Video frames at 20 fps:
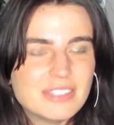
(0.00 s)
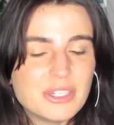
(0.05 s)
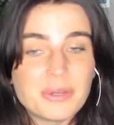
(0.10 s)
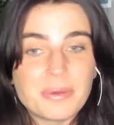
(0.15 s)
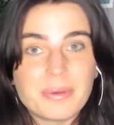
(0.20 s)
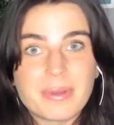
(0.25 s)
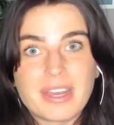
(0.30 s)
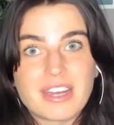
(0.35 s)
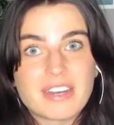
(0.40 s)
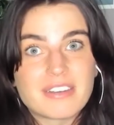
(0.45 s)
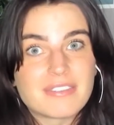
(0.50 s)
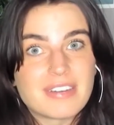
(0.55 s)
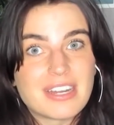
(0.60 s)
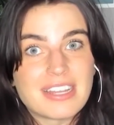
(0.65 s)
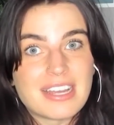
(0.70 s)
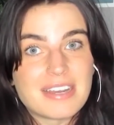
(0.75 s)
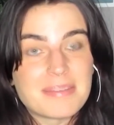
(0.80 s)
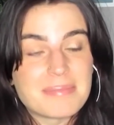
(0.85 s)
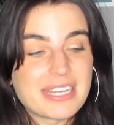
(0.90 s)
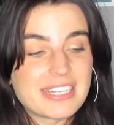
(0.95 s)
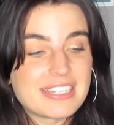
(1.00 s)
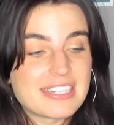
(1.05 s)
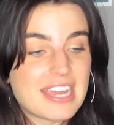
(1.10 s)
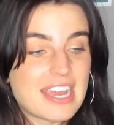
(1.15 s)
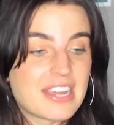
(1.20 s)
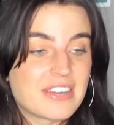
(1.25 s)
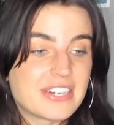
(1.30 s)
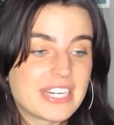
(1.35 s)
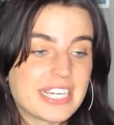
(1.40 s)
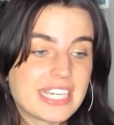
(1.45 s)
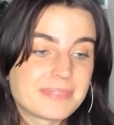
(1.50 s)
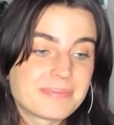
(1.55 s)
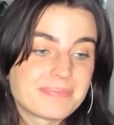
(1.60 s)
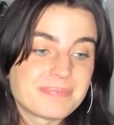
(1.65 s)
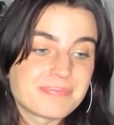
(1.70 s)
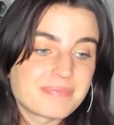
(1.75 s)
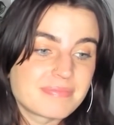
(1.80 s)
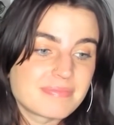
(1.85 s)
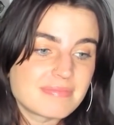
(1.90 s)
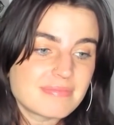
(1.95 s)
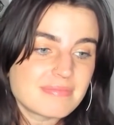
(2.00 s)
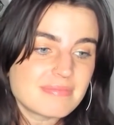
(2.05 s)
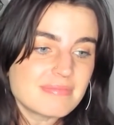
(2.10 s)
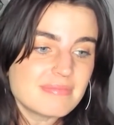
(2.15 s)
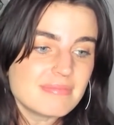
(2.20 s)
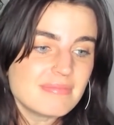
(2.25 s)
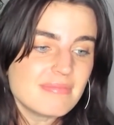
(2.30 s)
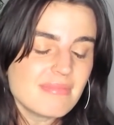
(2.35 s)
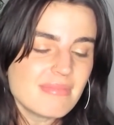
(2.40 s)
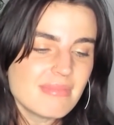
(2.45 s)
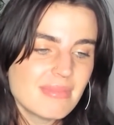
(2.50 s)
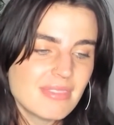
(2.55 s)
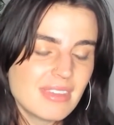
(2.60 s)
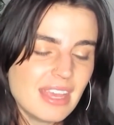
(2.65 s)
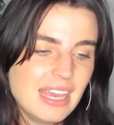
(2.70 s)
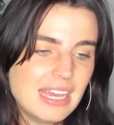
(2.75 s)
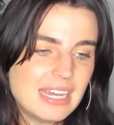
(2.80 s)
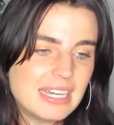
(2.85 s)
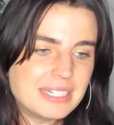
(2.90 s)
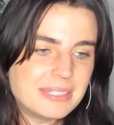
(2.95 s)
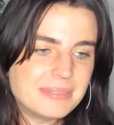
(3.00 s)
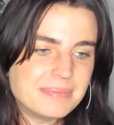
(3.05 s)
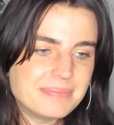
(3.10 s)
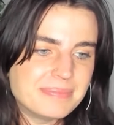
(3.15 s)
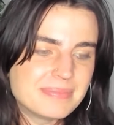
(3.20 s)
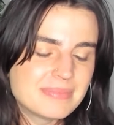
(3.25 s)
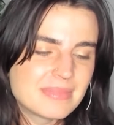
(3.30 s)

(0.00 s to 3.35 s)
Ooh, I gotta write that in my diary. I